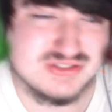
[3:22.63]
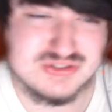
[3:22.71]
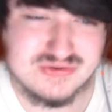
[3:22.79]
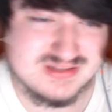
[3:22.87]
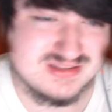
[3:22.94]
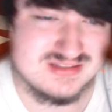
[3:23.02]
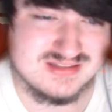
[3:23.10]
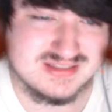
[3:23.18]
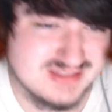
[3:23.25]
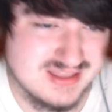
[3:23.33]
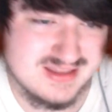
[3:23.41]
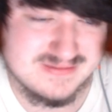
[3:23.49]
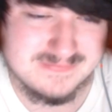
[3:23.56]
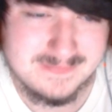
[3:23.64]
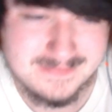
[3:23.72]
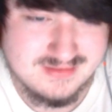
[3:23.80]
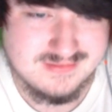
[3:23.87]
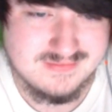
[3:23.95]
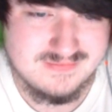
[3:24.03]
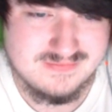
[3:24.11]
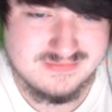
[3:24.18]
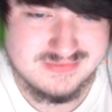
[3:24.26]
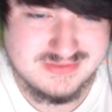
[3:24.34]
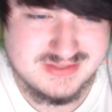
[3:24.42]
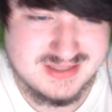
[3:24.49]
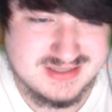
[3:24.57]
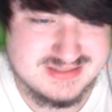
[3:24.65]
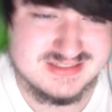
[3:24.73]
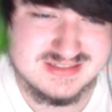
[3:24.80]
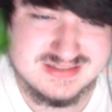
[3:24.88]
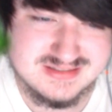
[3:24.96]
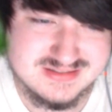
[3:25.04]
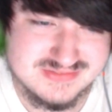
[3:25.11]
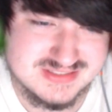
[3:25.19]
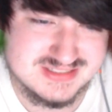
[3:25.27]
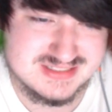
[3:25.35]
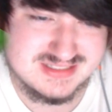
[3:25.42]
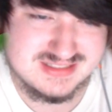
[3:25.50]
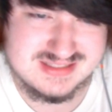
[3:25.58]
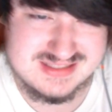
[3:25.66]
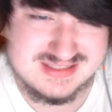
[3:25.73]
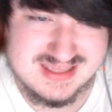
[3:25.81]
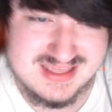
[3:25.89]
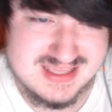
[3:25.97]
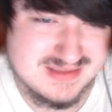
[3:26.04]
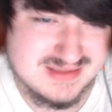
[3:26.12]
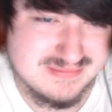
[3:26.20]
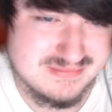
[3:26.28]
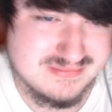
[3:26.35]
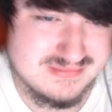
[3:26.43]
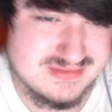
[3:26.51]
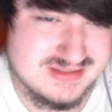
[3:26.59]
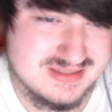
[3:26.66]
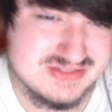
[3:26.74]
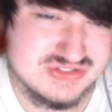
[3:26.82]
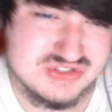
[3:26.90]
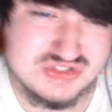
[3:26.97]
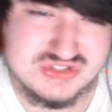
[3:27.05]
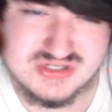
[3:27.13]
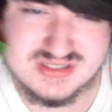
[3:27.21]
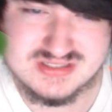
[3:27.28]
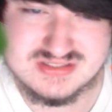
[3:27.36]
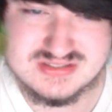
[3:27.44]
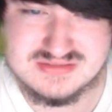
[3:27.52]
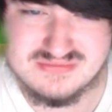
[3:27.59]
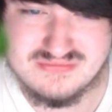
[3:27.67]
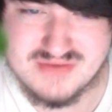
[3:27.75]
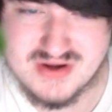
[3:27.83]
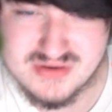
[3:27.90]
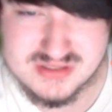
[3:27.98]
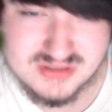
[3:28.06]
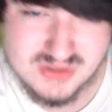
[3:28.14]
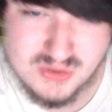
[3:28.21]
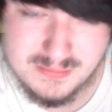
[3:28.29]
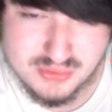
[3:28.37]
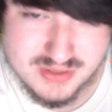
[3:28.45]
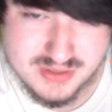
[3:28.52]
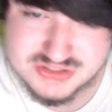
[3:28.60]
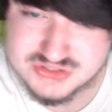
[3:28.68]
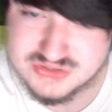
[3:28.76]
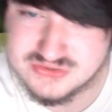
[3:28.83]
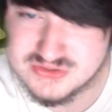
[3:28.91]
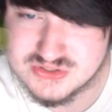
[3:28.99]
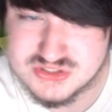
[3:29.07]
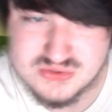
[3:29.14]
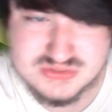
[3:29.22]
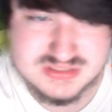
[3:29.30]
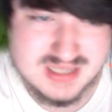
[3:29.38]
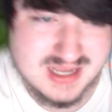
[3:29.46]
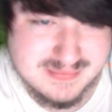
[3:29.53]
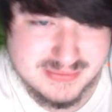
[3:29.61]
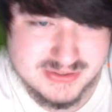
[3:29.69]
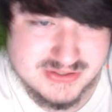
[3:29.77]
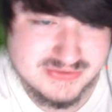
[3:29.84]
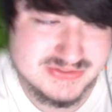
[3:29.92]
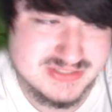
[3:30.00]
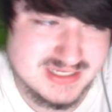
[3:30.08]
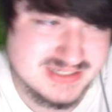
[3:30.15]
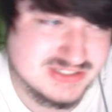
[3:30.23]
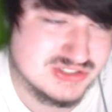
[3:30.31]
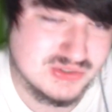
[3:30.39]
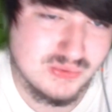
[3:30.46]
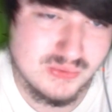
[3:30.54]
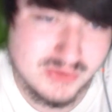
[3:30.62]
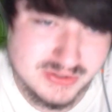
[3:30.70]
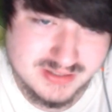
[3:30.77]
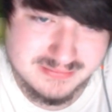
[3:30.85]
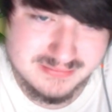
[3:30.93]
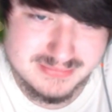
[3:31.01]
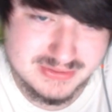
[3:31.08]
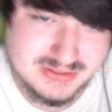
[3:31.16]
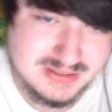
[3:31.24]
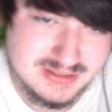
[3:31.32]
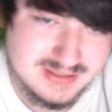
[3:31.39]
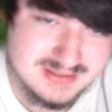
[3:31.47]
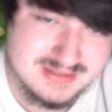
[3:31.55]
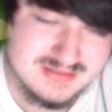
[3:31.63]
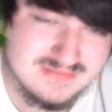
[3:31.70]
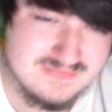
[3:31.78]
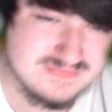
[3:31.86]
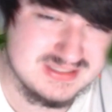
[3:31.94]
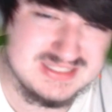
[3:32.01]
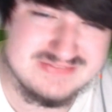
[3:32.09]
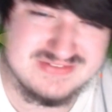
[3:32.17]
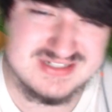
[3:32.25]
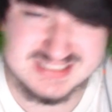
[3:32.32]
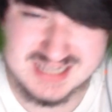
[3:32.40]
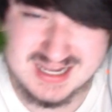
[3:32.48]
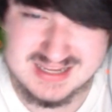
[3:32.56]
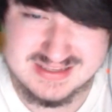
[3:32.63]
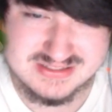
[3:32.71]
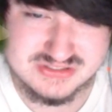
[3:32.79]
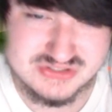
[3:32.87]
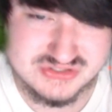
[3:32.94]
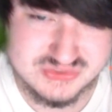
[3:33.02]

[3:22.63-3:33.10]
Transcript: or anything like that. The idea of this game is just very low pressure. There's no timer, there's not a score number. Even dying just